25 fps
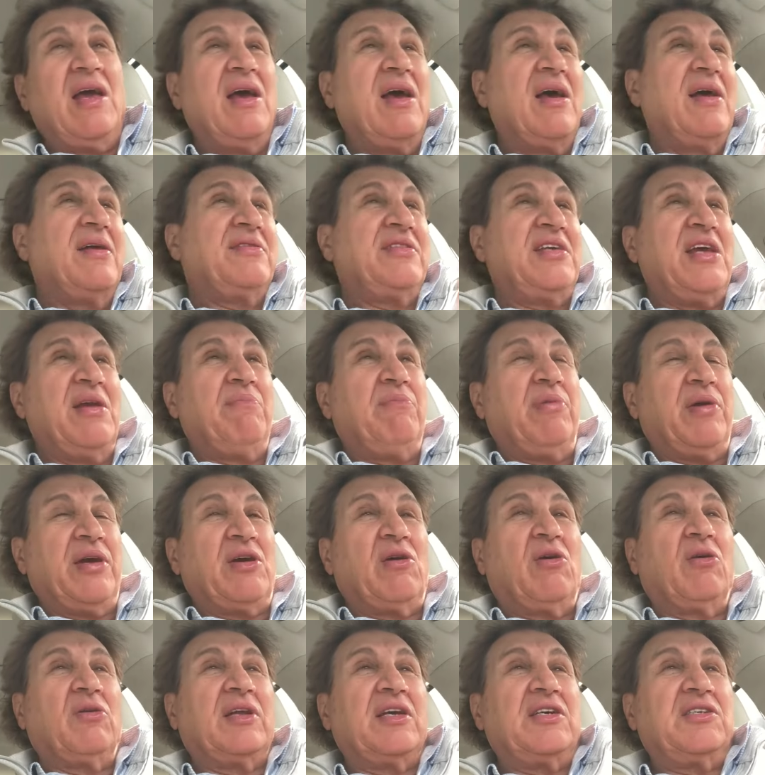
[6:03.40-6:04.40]
didn't
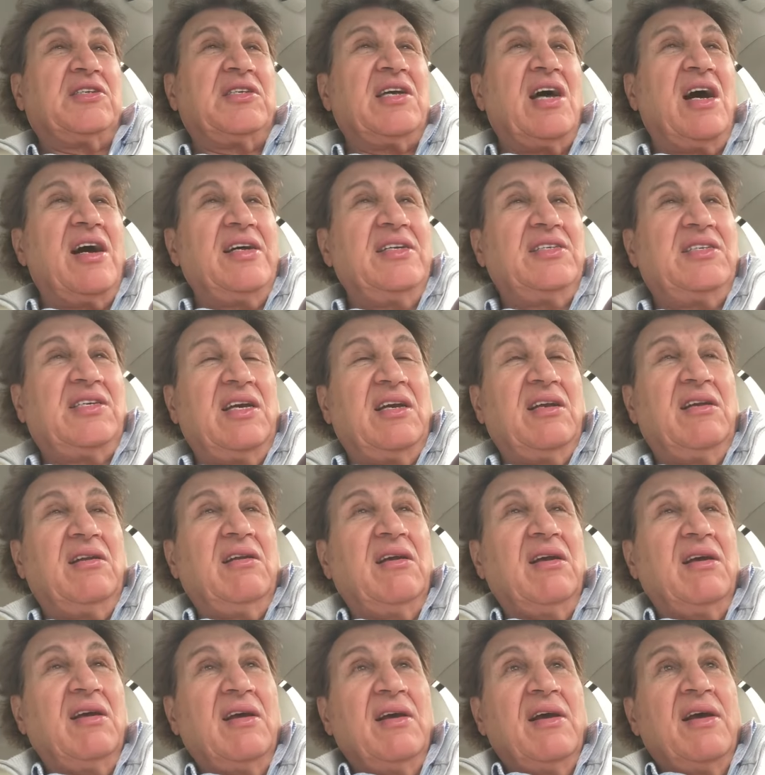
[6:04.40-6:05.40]
bring all their signs
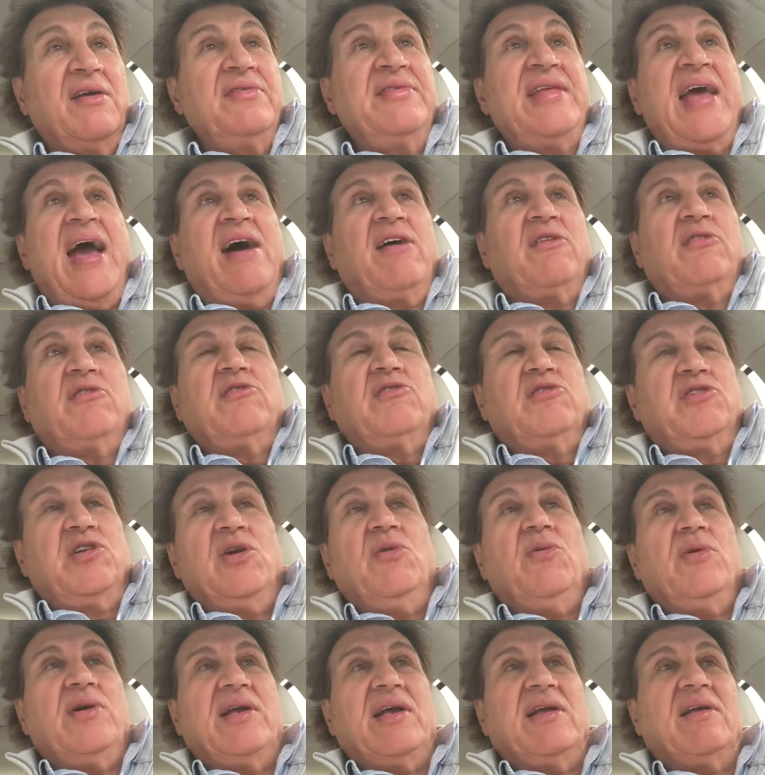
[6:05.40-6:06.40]
in. Now they're
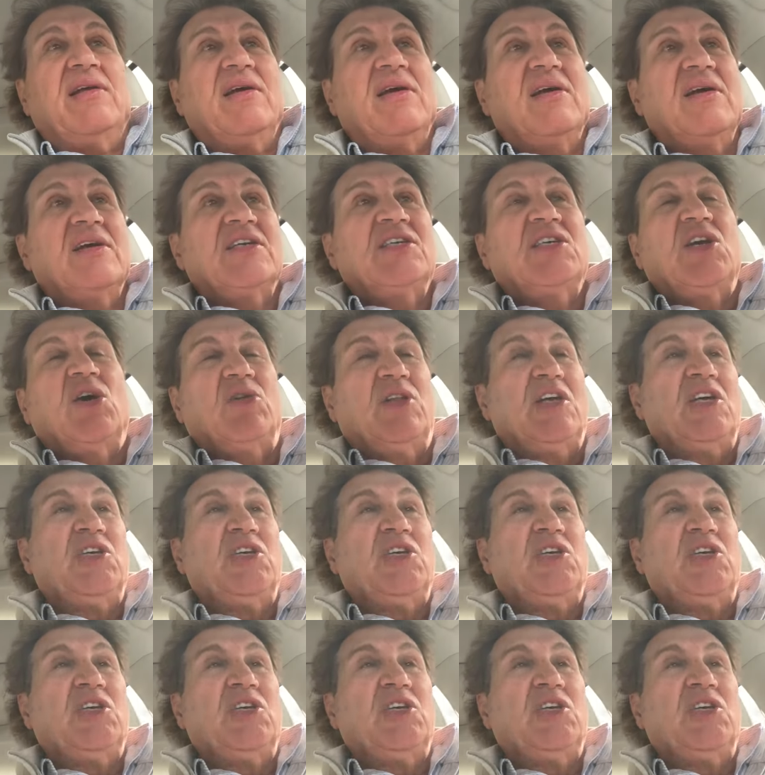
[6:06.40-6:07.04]
doing it. So